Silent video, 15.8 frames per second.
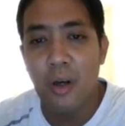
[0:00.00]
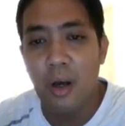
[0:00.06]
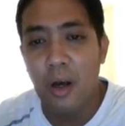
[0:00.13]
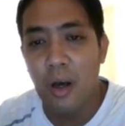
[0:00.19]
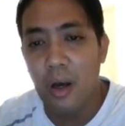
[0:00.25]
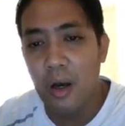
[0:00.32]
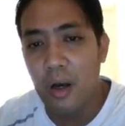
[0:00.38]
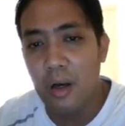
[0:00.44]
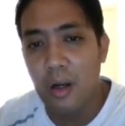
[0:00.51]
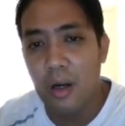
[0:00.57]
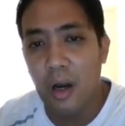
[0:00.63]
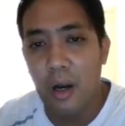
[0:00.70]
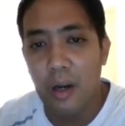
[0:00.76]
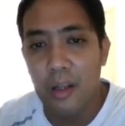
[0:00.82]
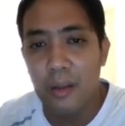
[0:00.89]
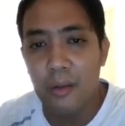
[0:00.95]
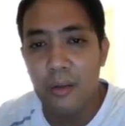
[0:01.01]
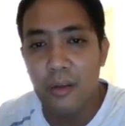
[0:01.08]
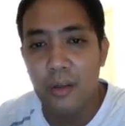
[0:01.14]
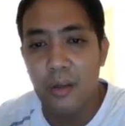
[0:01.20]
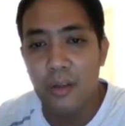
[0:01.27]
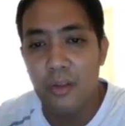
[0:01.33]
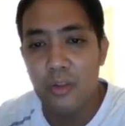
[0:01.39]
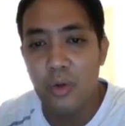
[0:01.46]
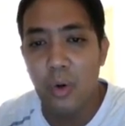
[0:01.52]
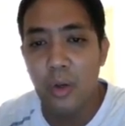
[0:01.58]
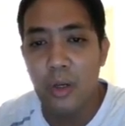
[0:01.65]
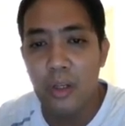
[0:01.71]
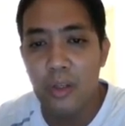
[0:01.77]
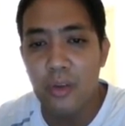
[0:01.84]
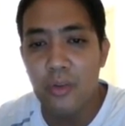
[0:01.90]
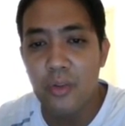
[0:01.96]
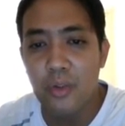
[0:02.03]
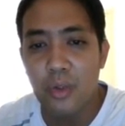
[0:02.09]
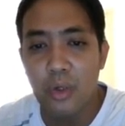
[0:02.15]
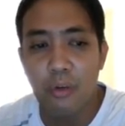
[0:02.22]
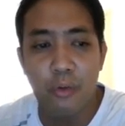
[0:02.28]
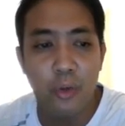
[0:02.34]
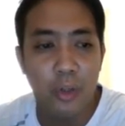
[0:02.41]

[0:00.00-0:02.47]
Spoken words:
current solid. So if you